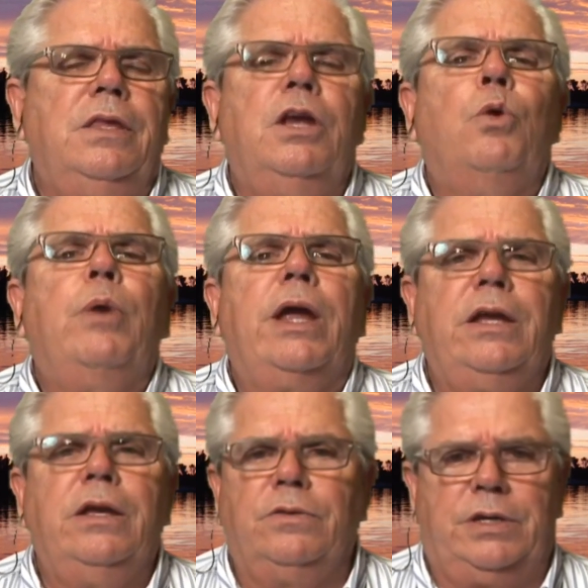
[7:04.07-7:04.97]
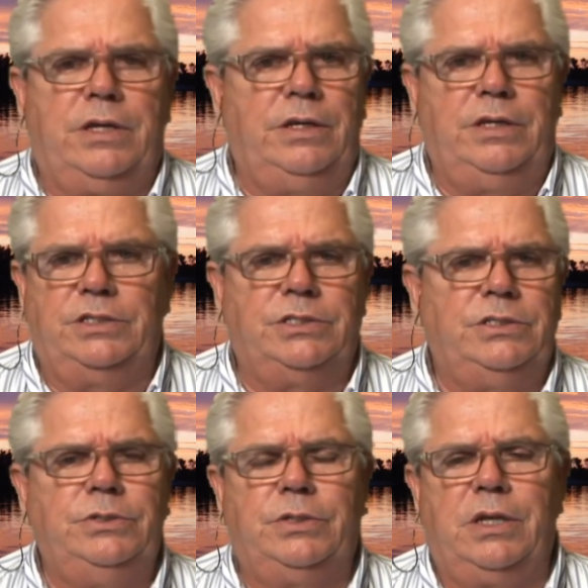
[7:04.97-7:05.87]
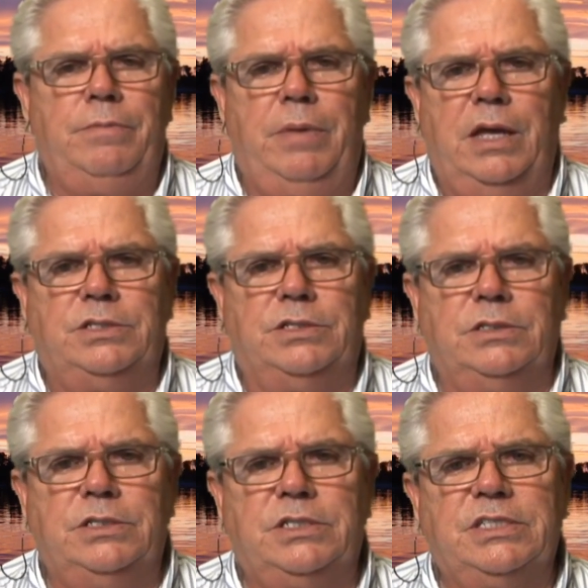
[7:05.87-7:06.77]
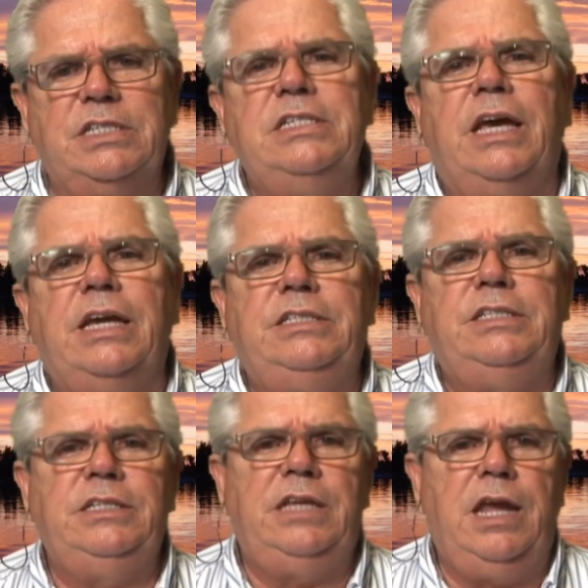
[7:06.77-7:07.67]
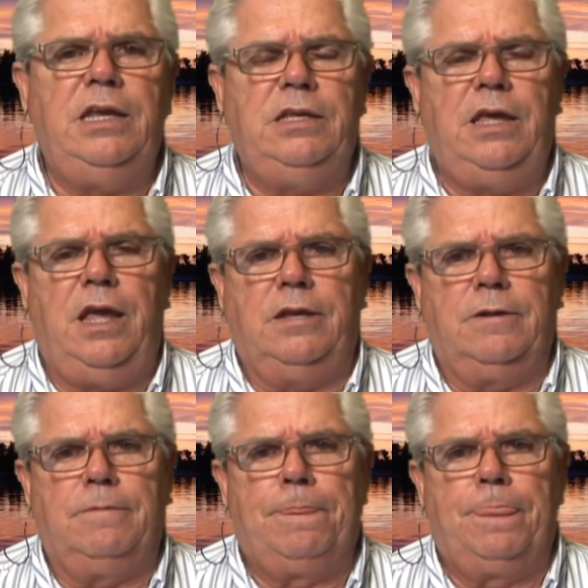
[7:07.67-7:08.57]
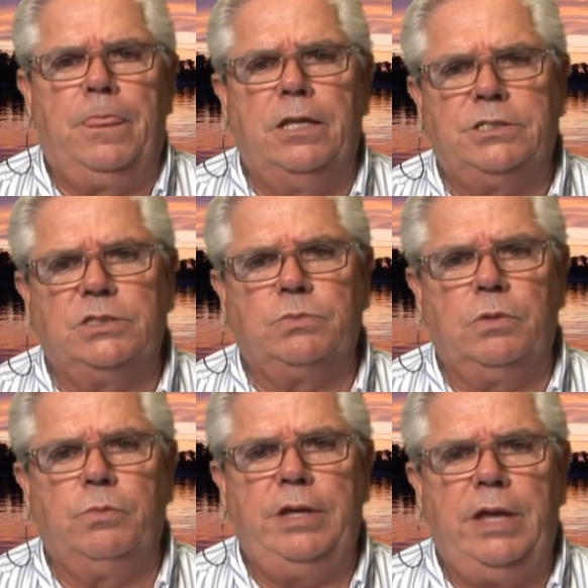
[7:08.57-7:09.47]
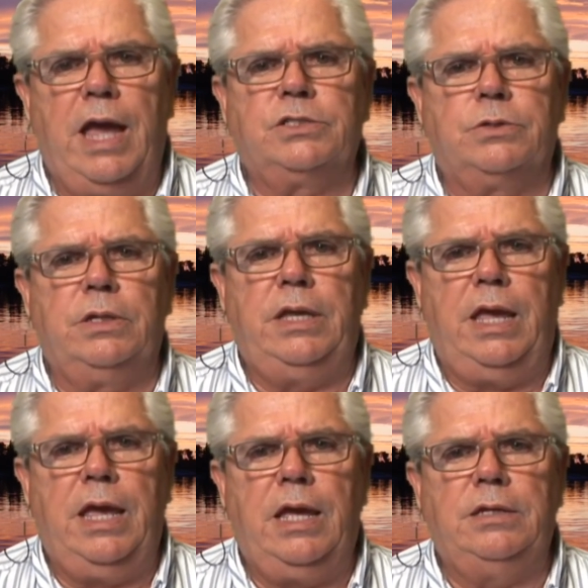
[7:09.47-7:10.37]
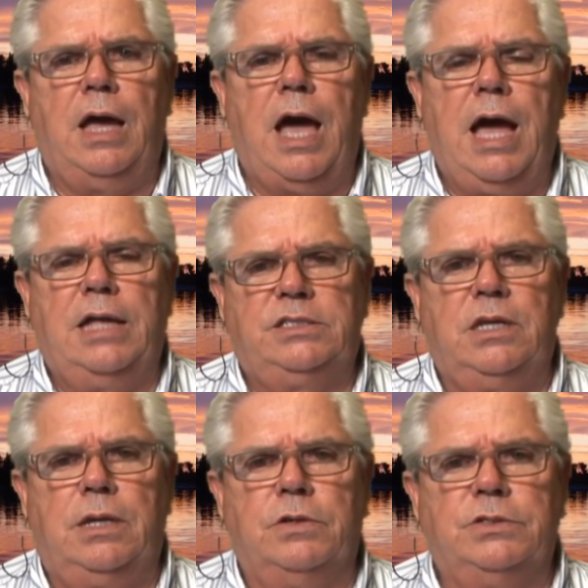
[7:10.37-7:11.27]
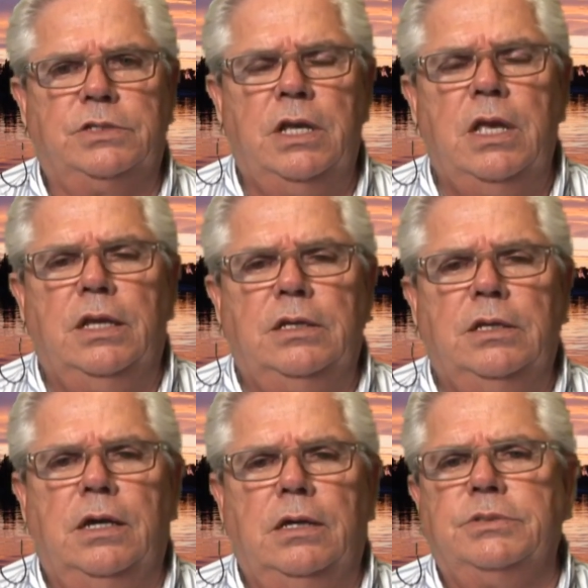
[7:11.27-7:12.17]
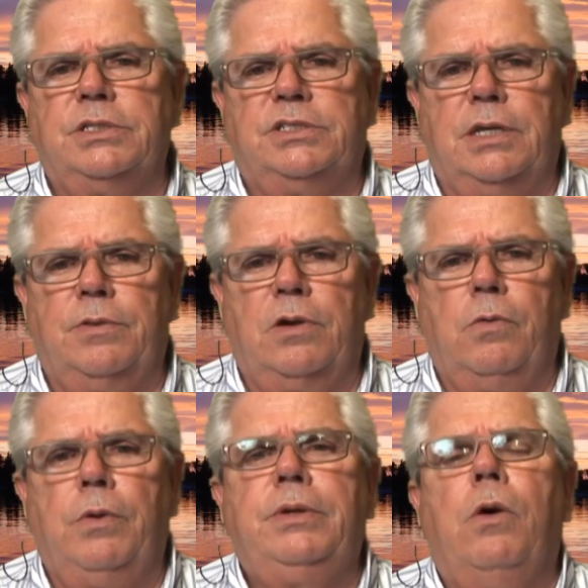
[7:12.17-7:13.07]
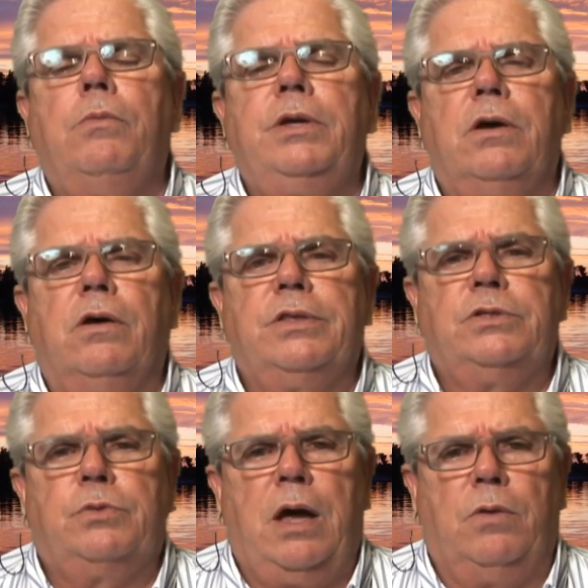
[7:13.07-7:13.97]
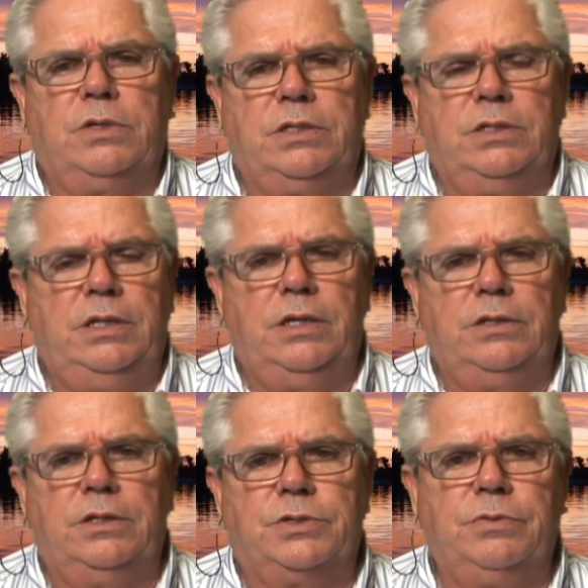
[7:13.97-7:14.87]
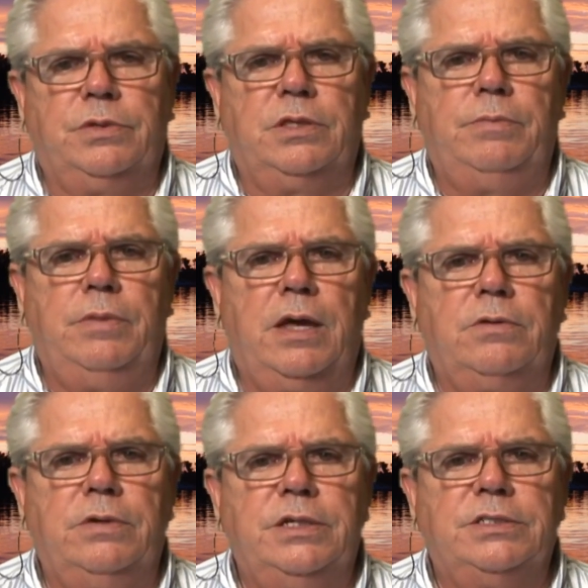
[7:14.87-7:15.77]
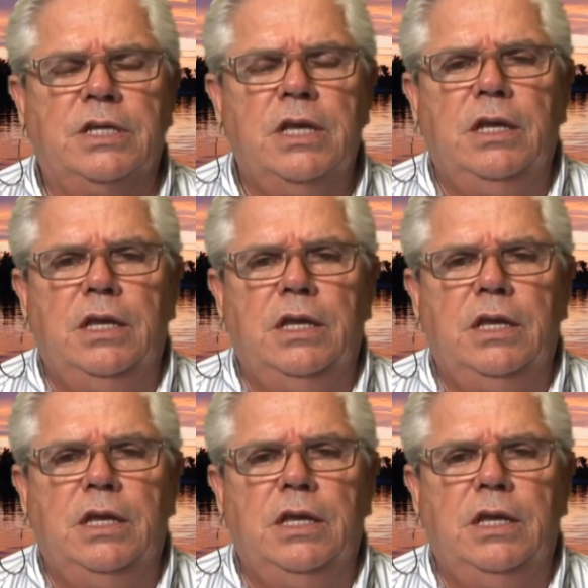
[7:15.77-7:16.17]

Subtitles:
irregular conditions you can imagine. This is in 1988. This is when we actually had hot summers. It was a summer of what we call the drought. And the truth of the matter is,